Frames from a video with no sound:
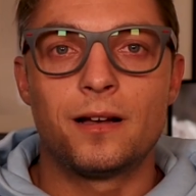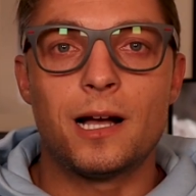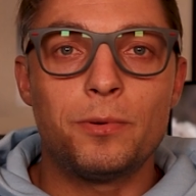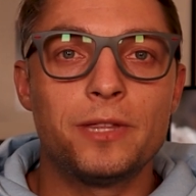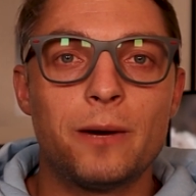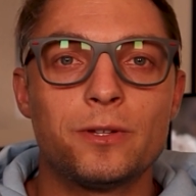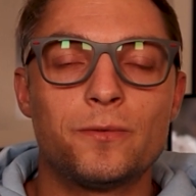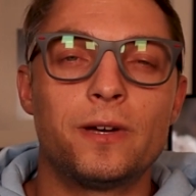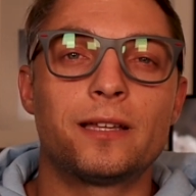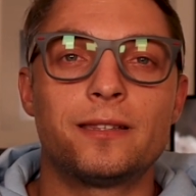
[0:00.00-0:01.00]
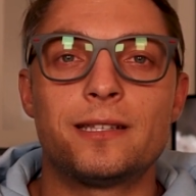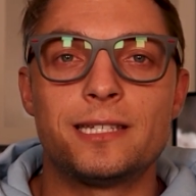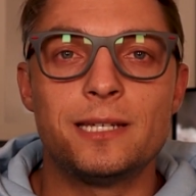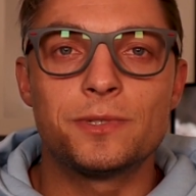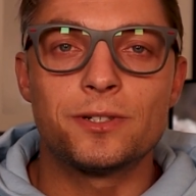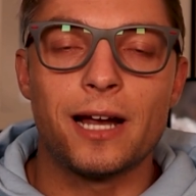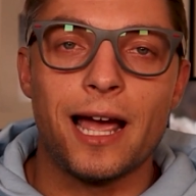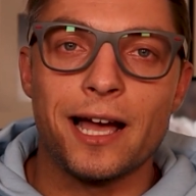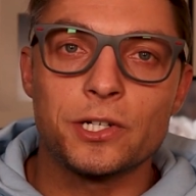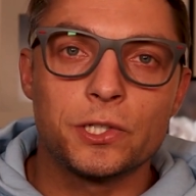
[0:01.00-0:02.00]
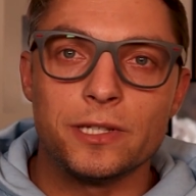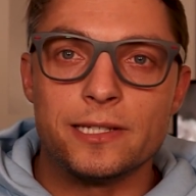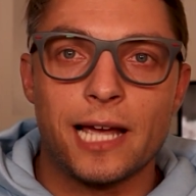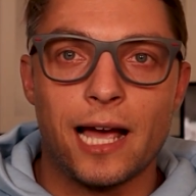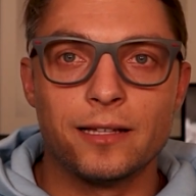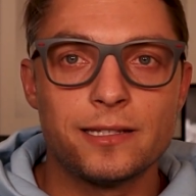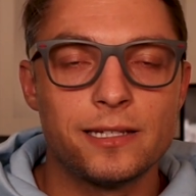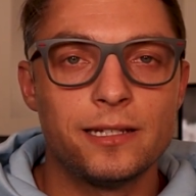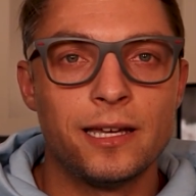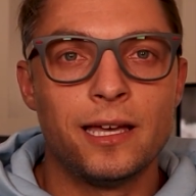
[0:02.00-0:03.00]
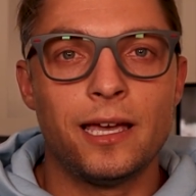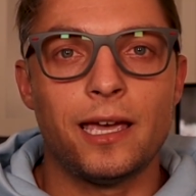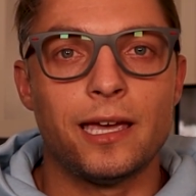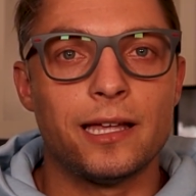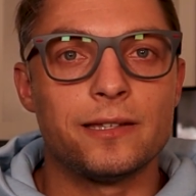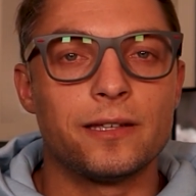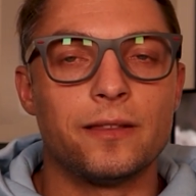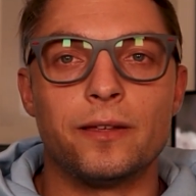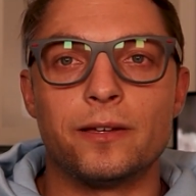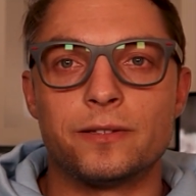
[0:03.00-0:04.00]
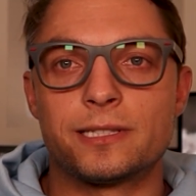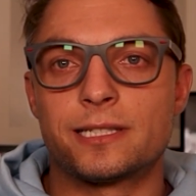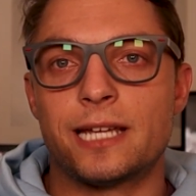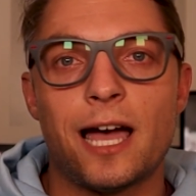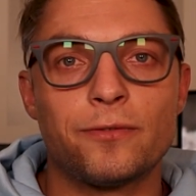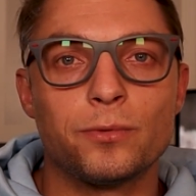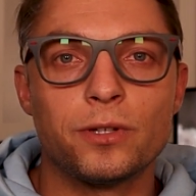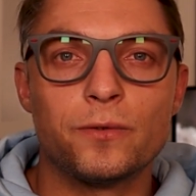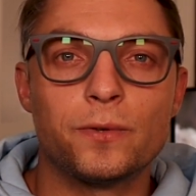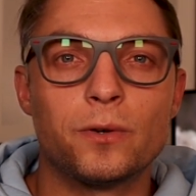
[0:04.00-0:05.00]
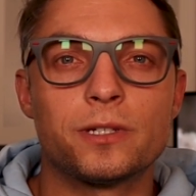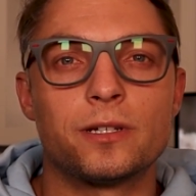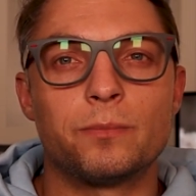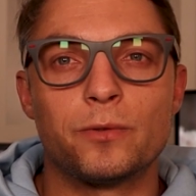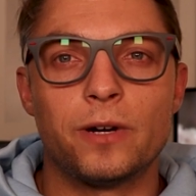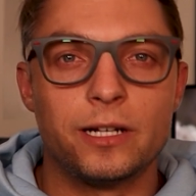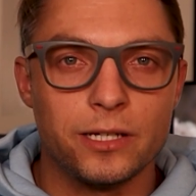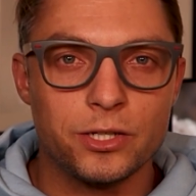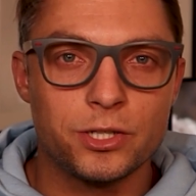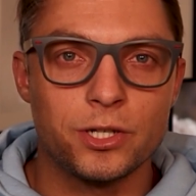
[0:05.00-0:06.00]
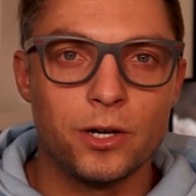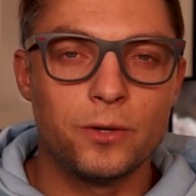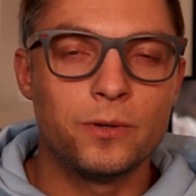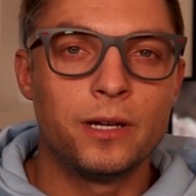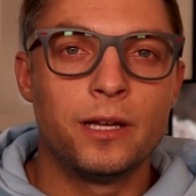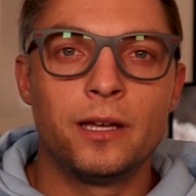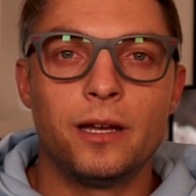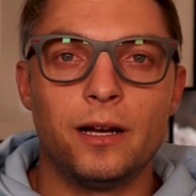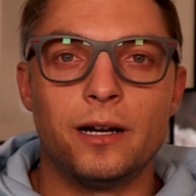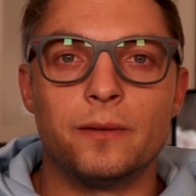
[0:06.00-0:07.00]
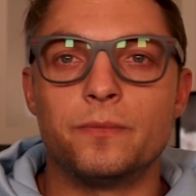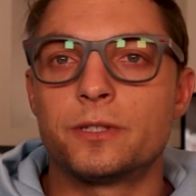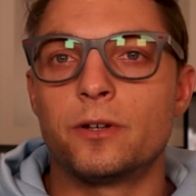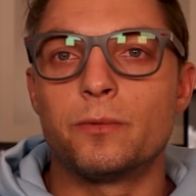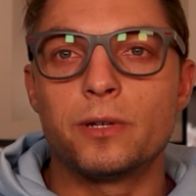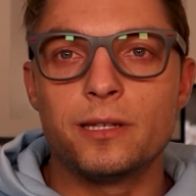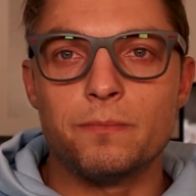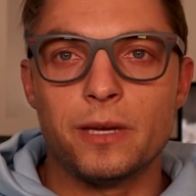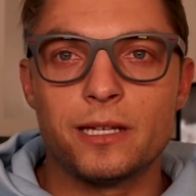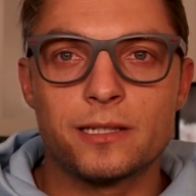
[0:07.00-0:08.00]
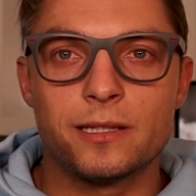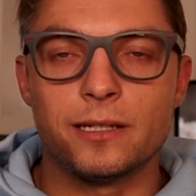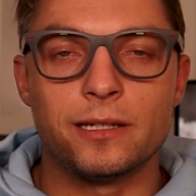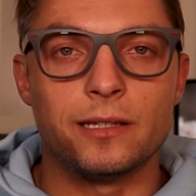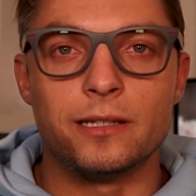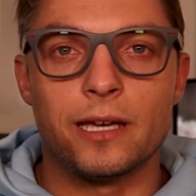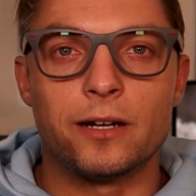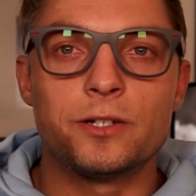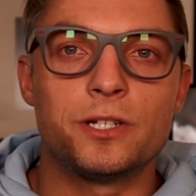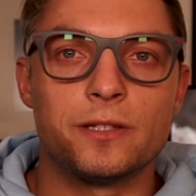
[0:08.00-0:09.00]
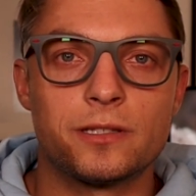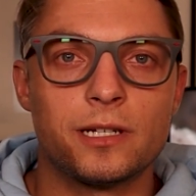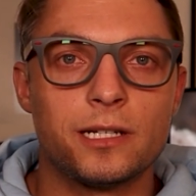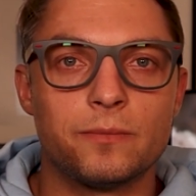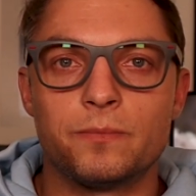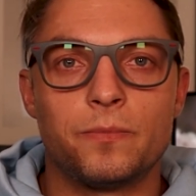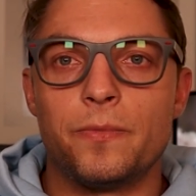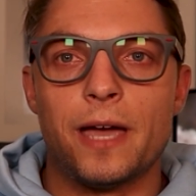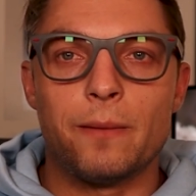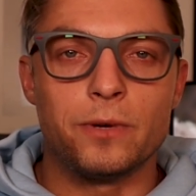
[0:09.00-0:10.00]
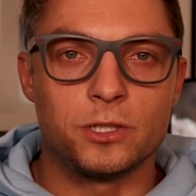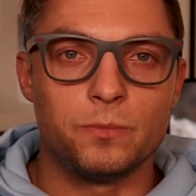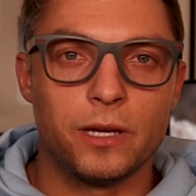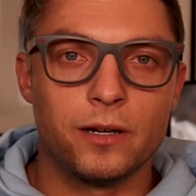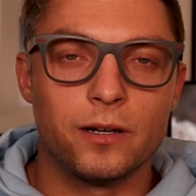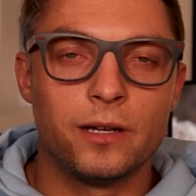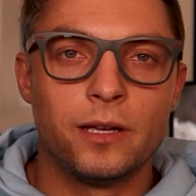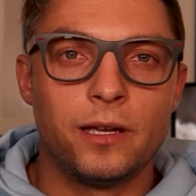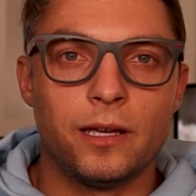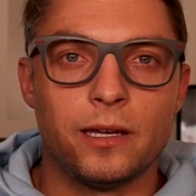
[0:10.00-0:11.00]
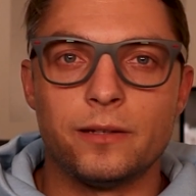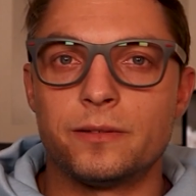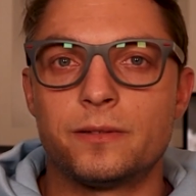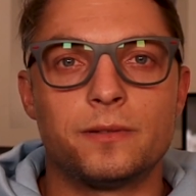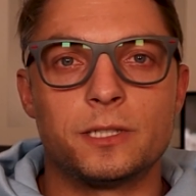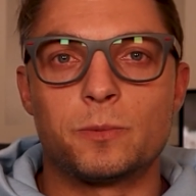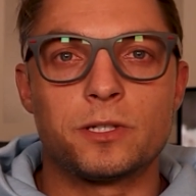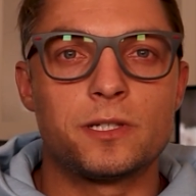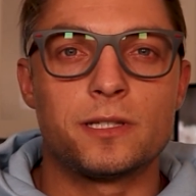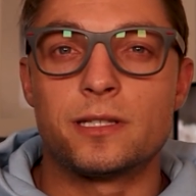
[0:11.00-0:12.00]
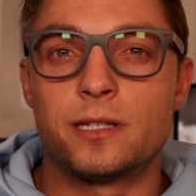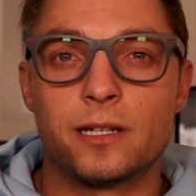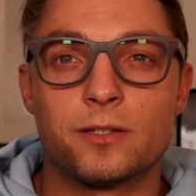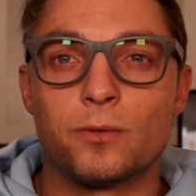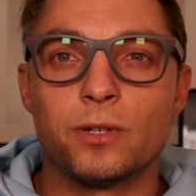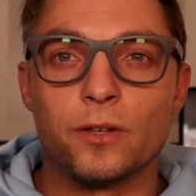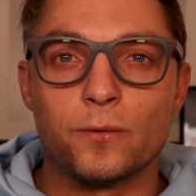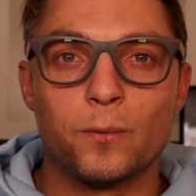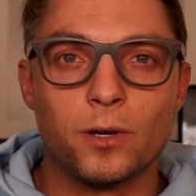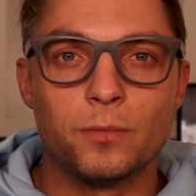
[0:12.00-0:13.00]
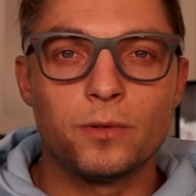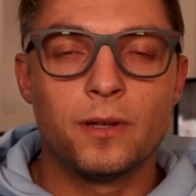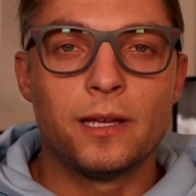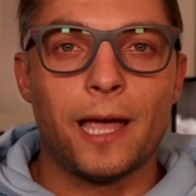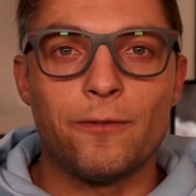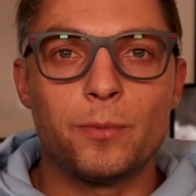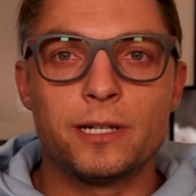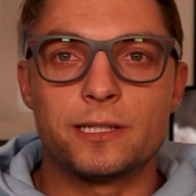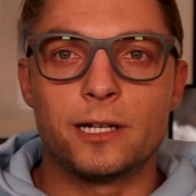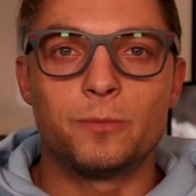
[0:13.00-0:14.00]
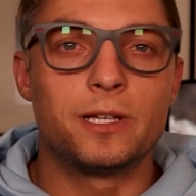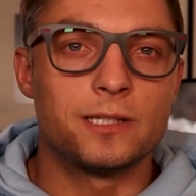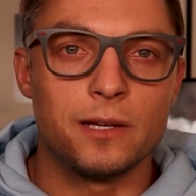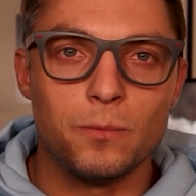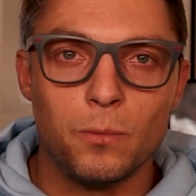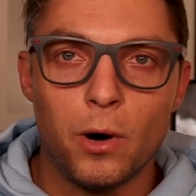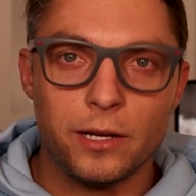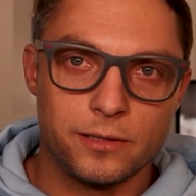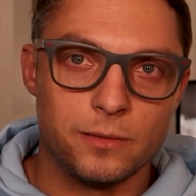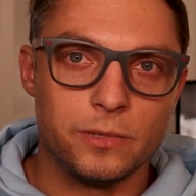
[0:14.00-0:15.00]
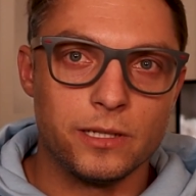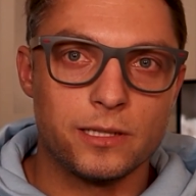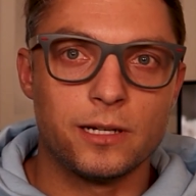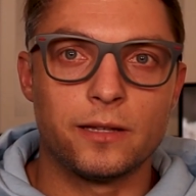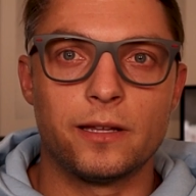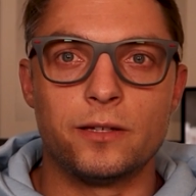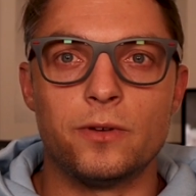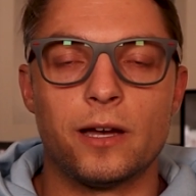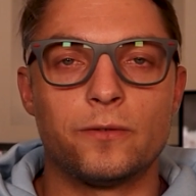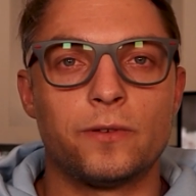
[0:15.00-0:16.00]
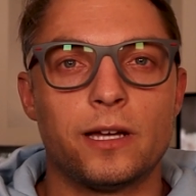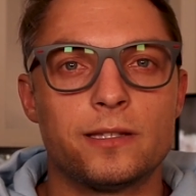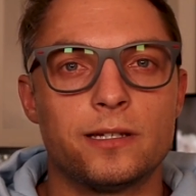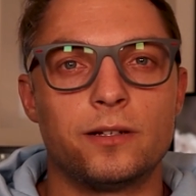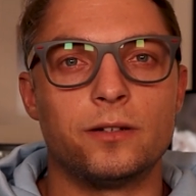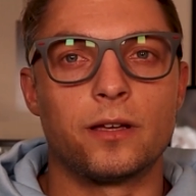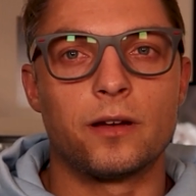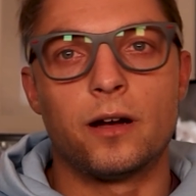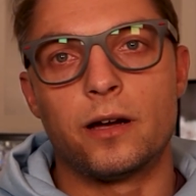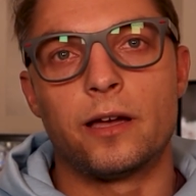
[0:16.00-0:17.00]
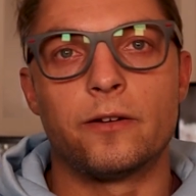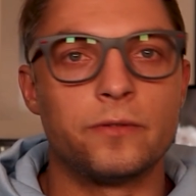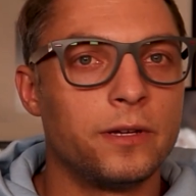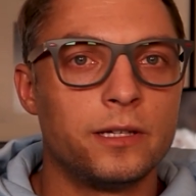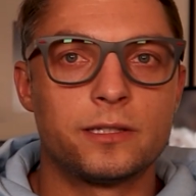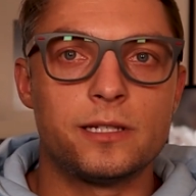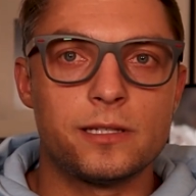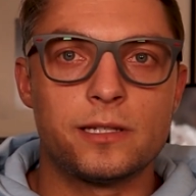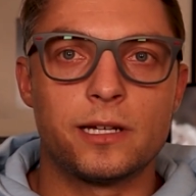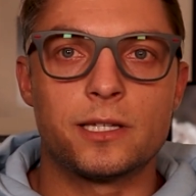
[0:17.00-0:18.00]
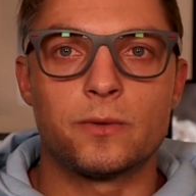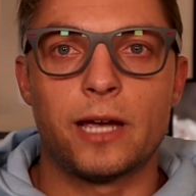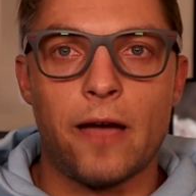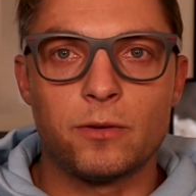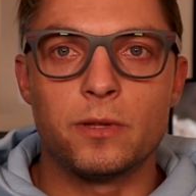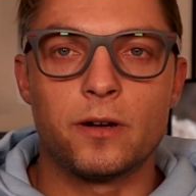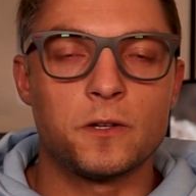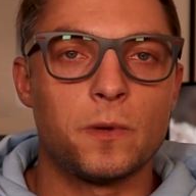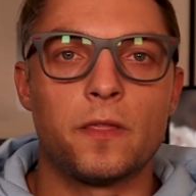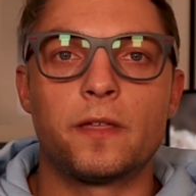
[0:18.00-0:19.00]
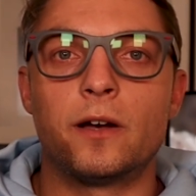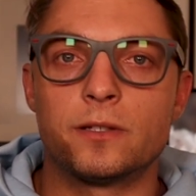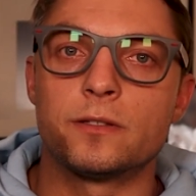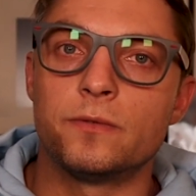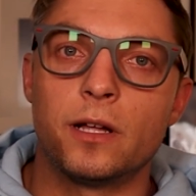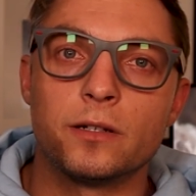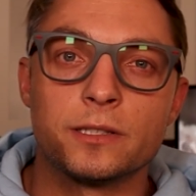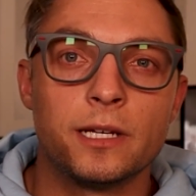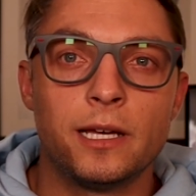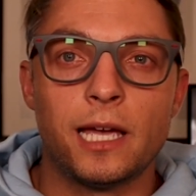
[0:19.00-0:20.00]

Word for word: Couple that with the fact that the teams are actually talented and the staff really focus on providing a show um, so it really makes the, the energy in the stadium that much better. And especially since tickets are really affordable, everybody's there because they want to be. It's not that you have fans that are like, oh, I have season tickets, so I have to be there. I spent thousands of dollars.